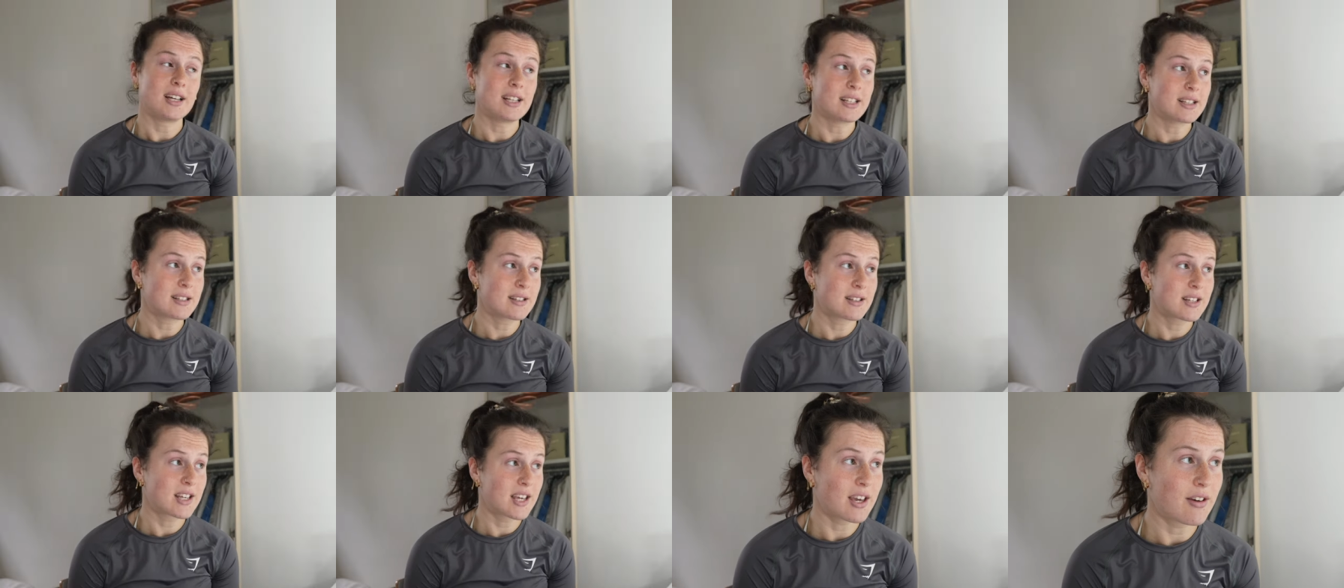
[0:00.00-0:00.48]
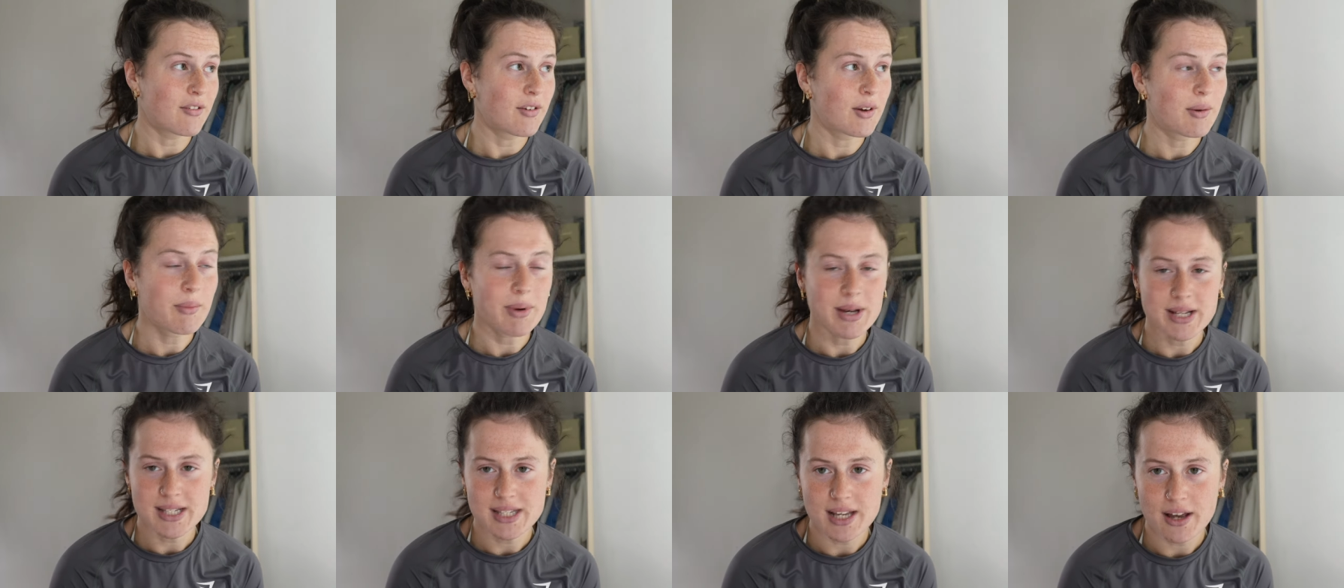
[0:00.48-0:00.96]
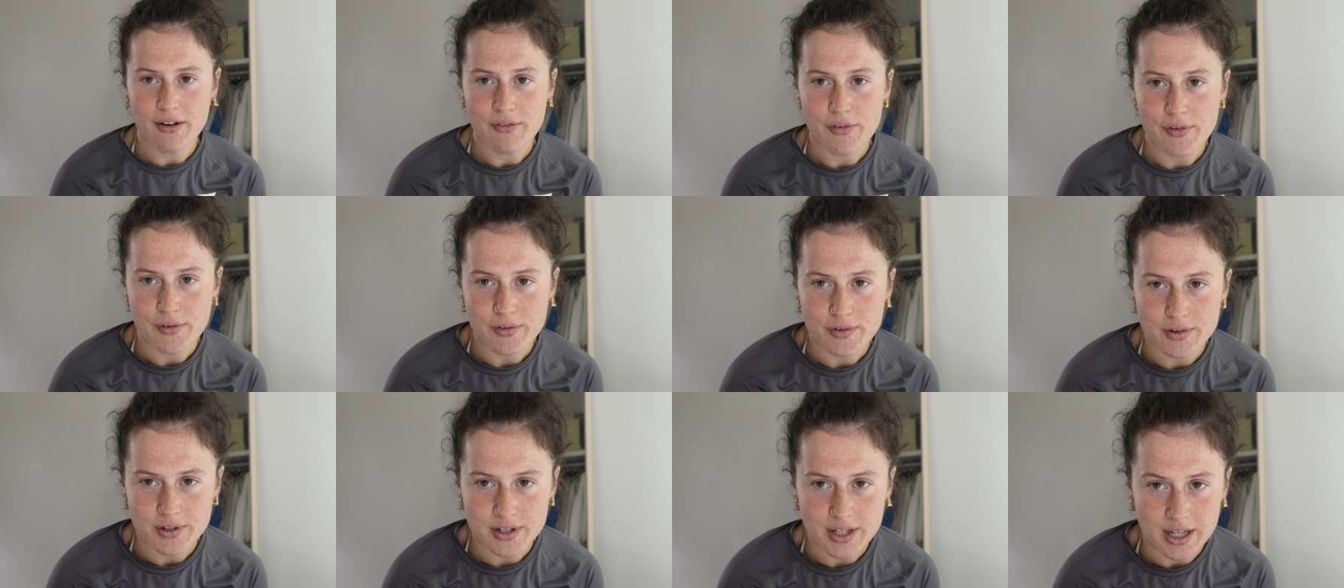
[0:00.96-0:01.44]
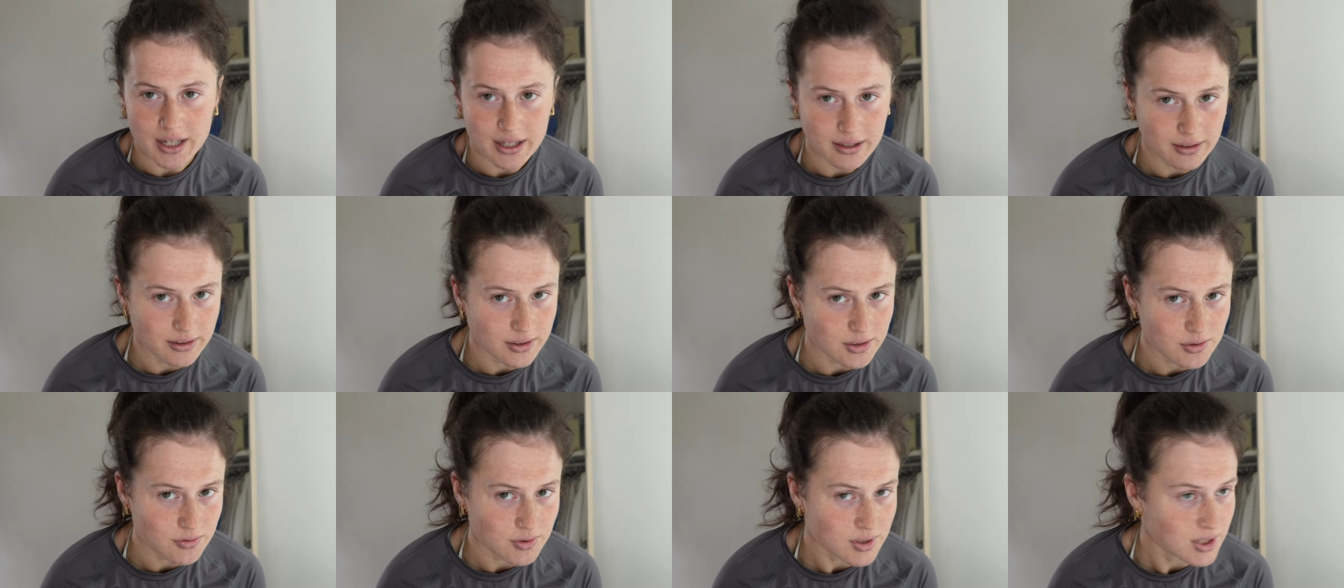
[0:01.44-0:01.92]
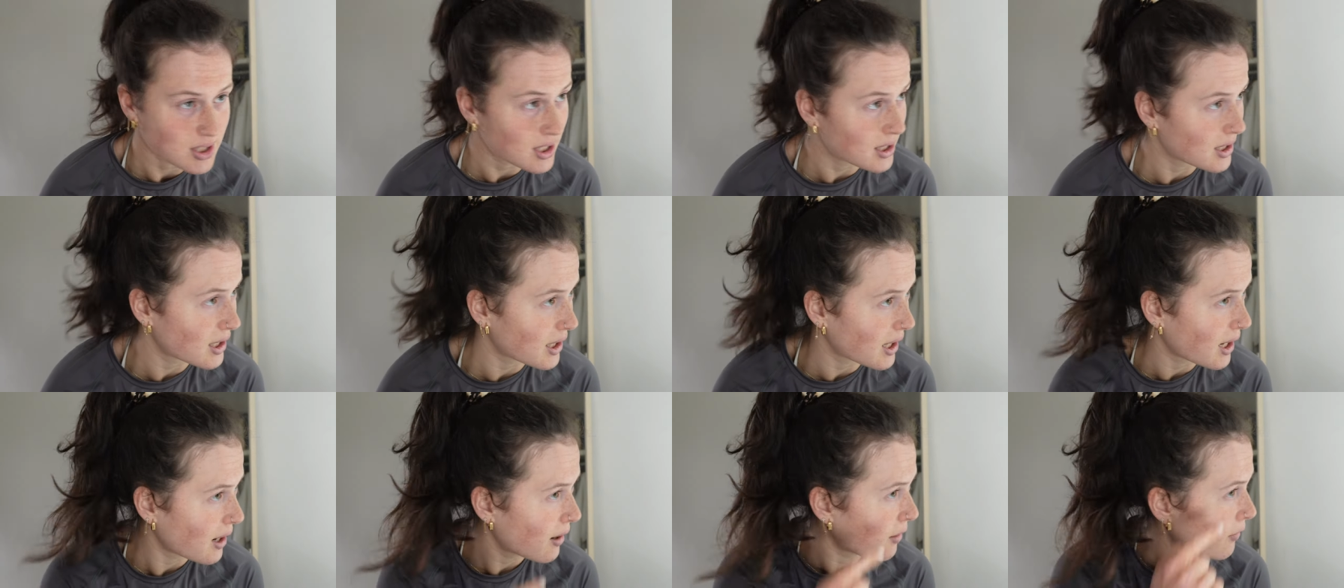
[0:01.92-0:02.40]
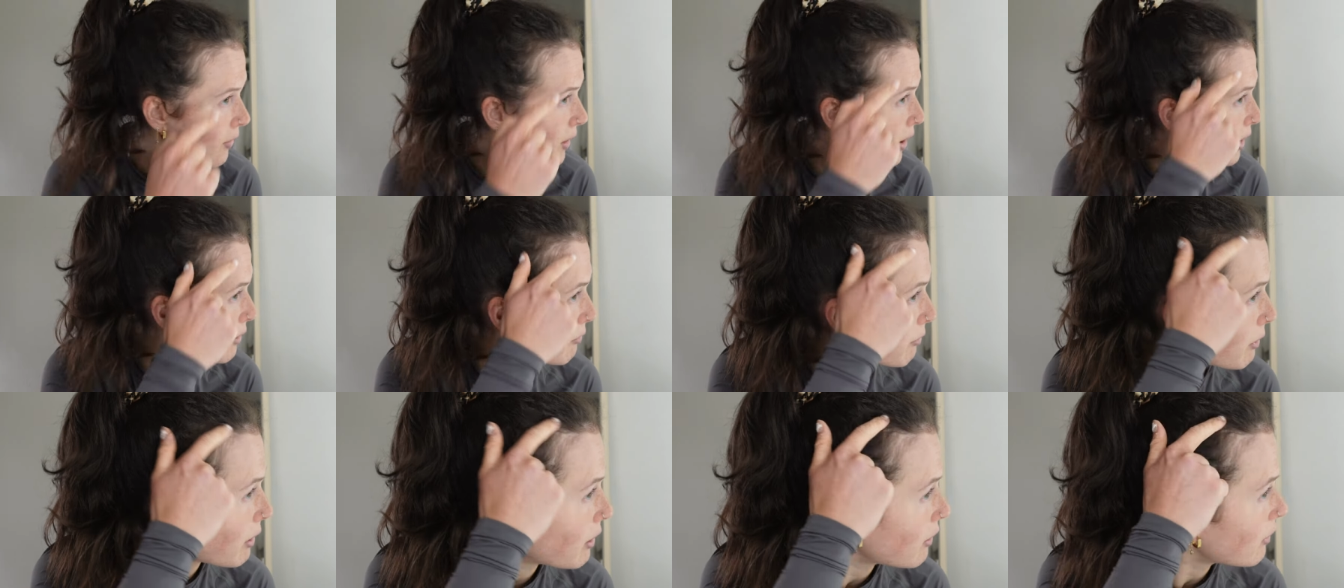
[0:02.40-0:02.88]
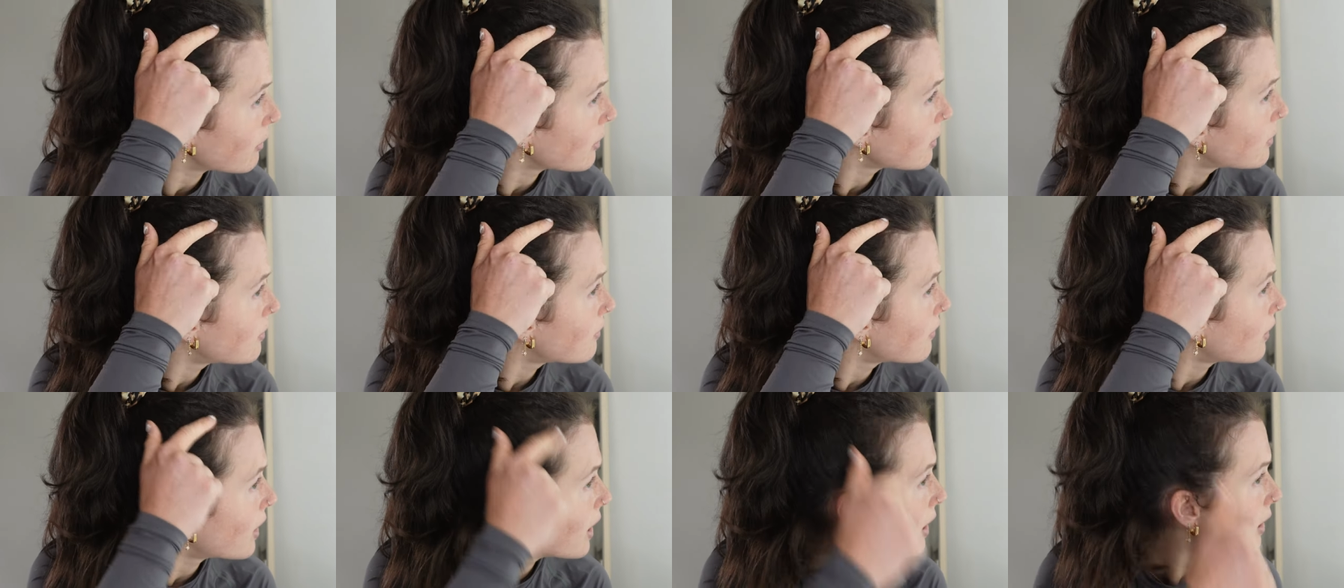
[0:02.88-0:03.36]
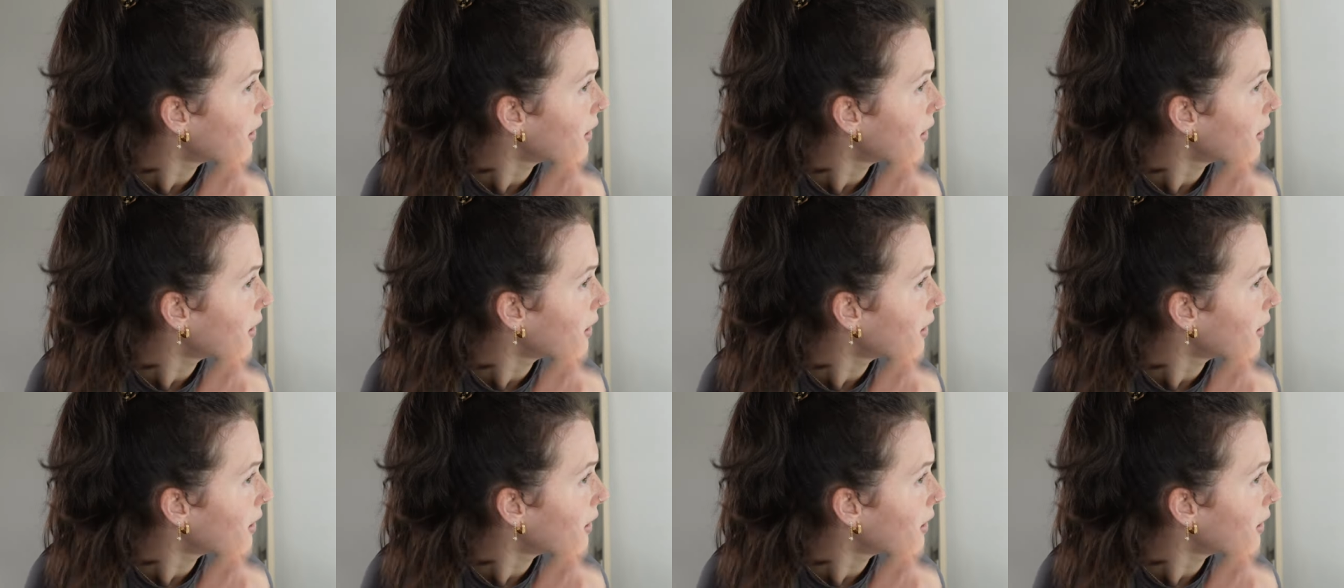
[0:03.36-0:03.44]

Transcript: I'm giving myself a ridiculous receding hairline by the looks of it.